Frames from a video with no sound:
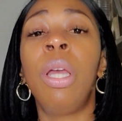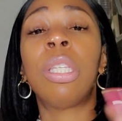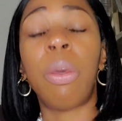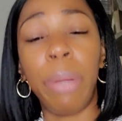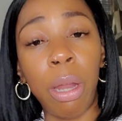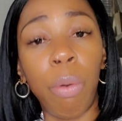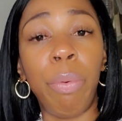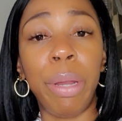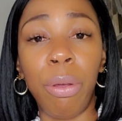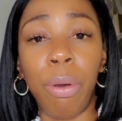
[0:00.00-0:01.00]
So we know what
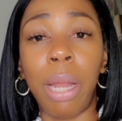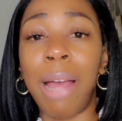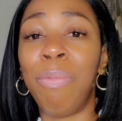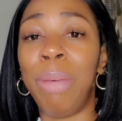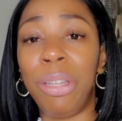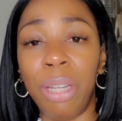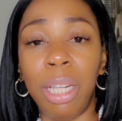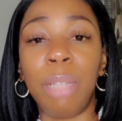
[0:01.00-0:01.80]
we're doing. I've mentioned this